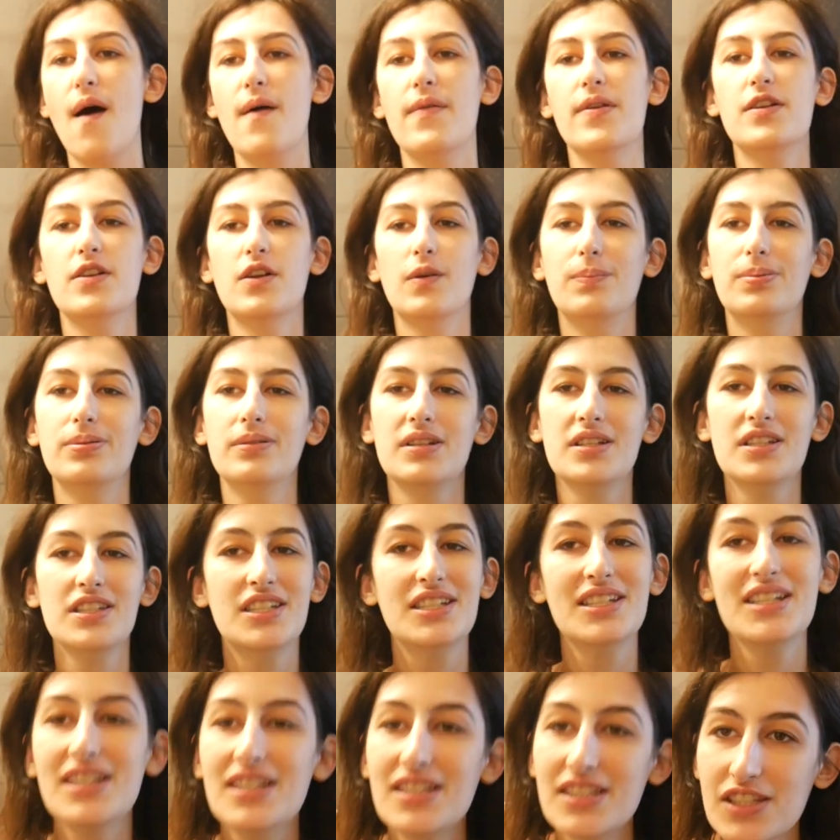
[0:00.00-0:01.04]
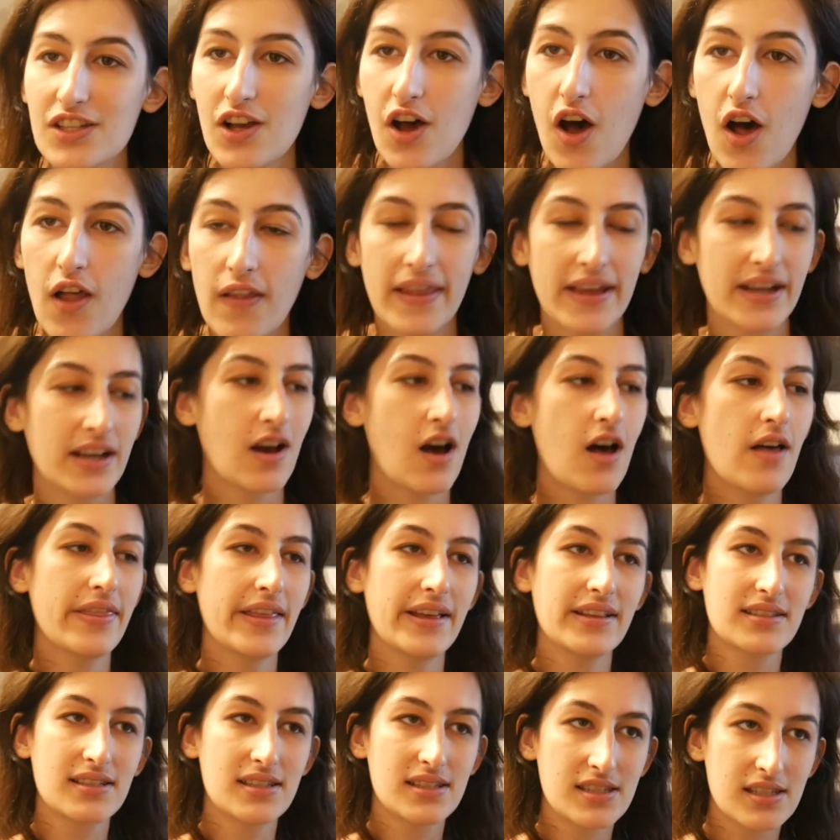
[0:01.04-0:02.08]
you know, putting jeans on, like all
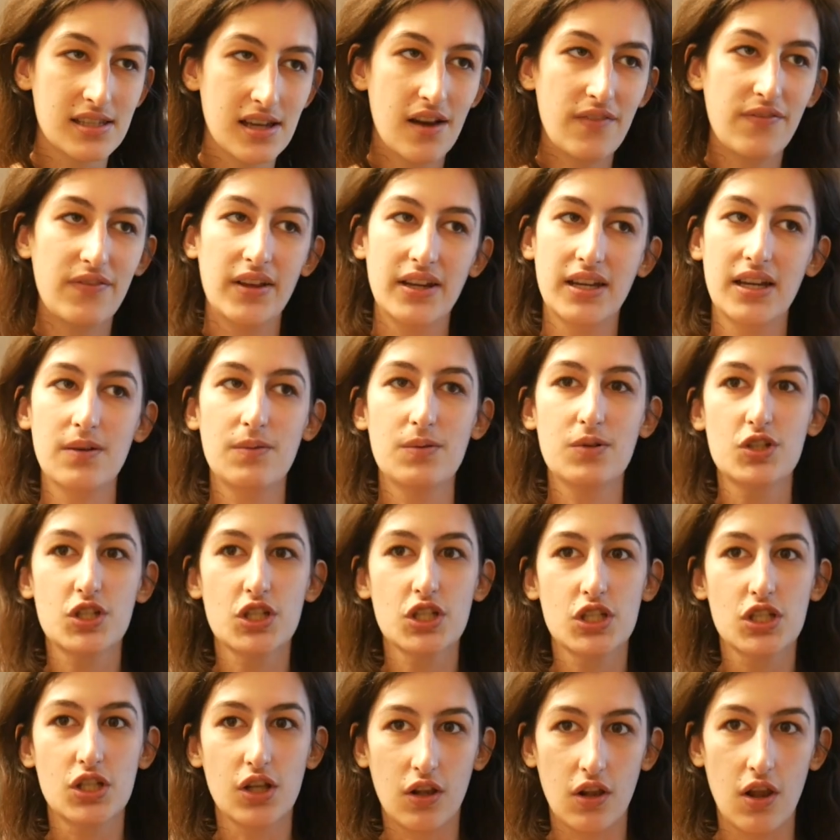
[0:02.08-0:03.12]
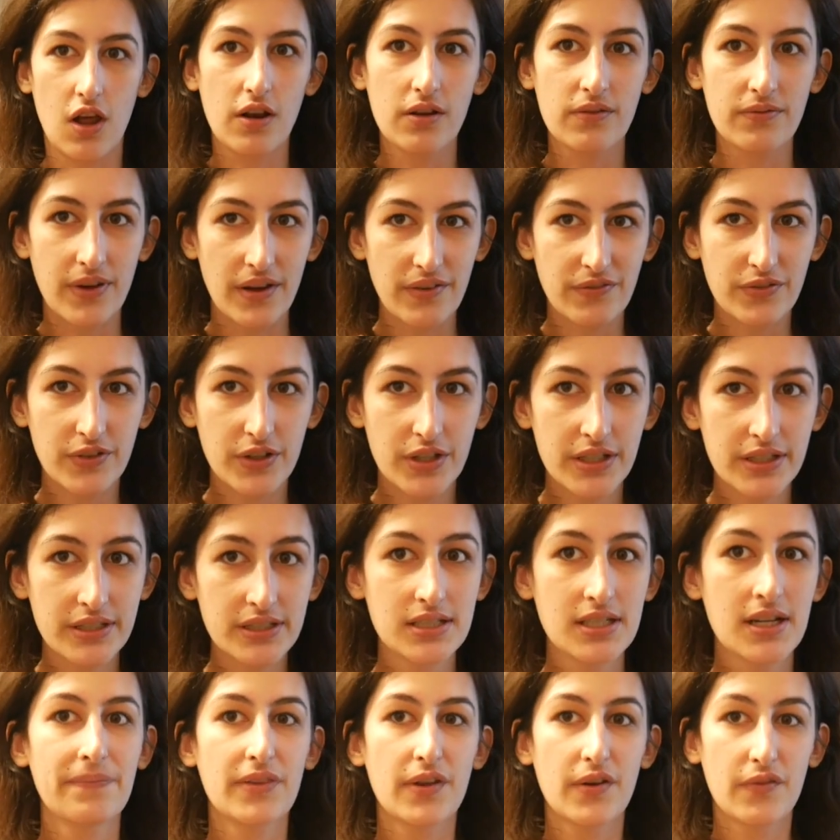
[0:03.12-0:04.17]
that stuff. Like it was just a lot of effort
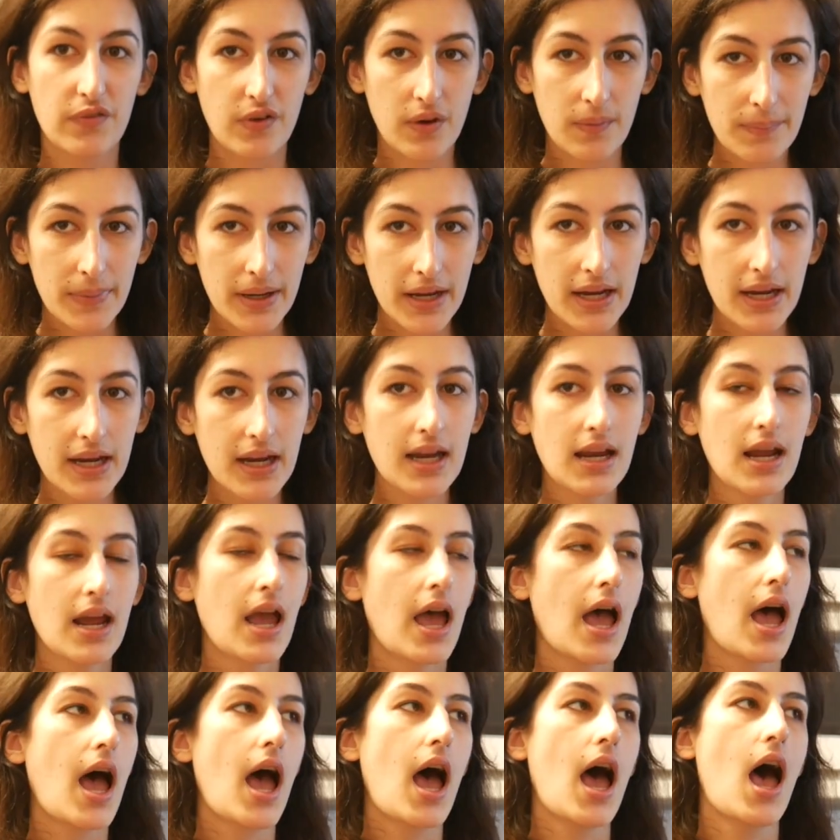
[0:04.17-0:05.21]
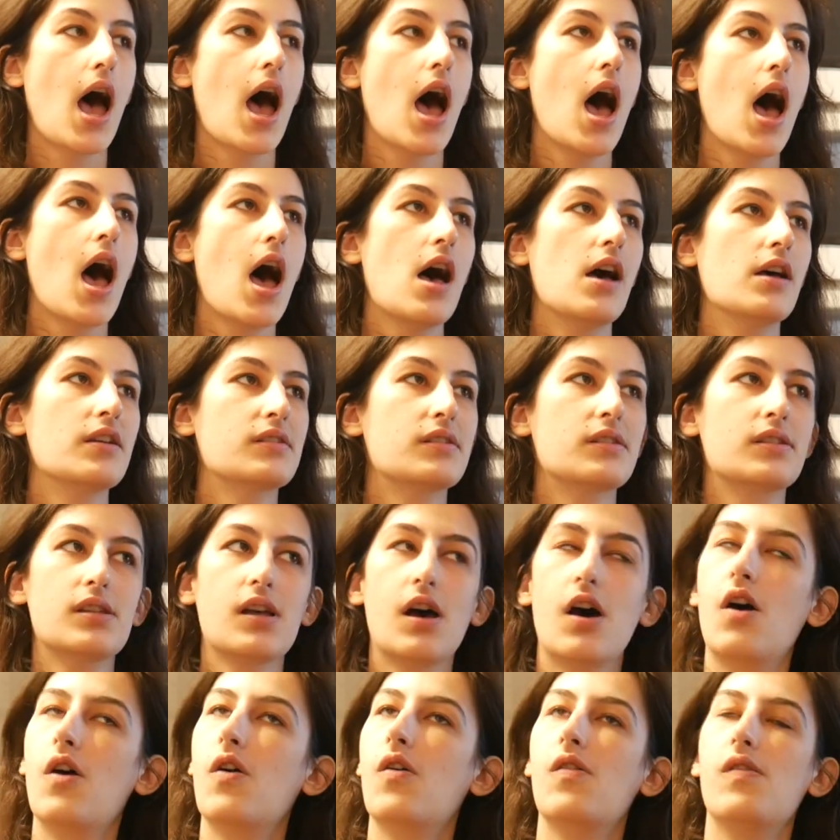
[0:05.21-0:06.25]
for me.
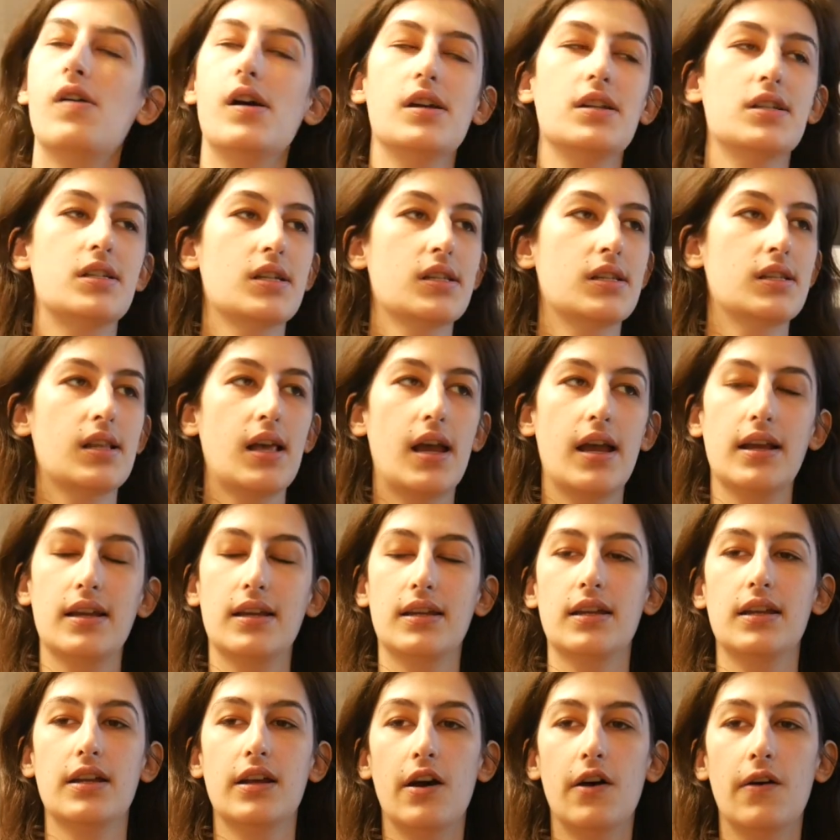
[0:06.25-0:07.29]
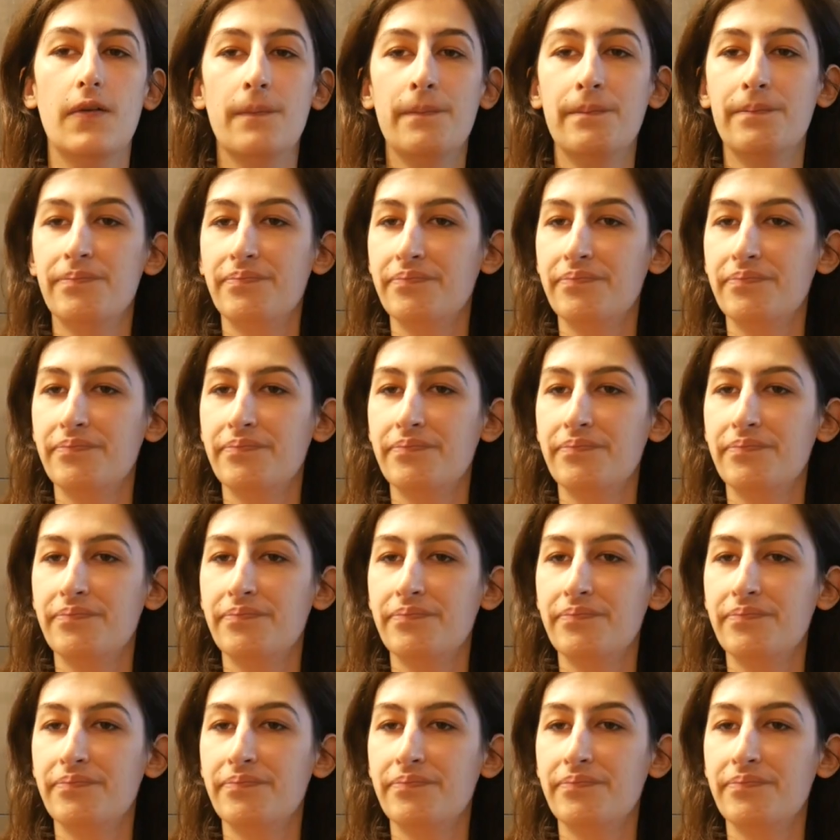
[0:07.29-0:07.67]
So it's just like, you know,